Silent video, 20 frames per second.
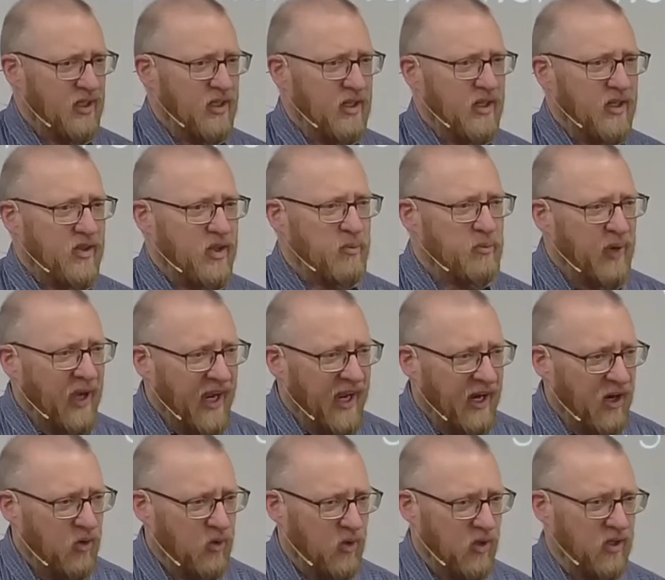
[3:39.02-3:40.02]
the
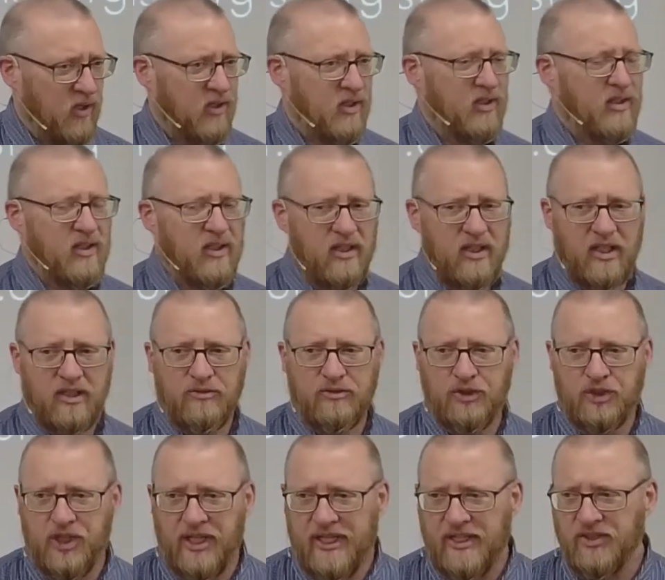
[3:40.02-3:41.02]
power of
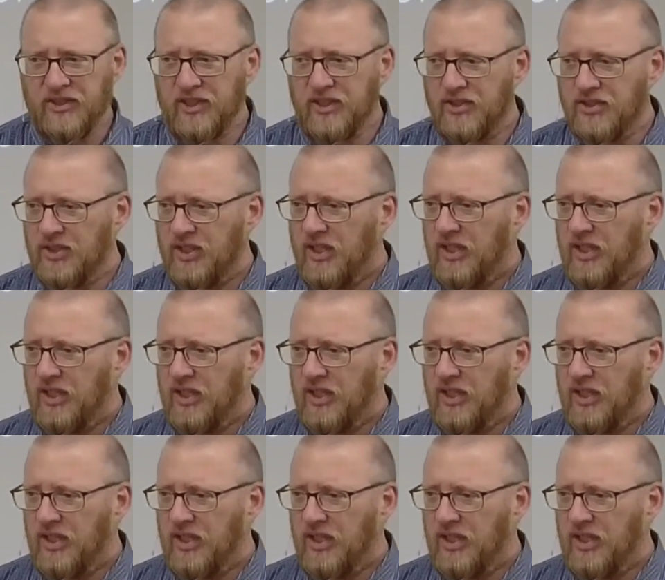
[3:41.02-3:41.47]
Jesus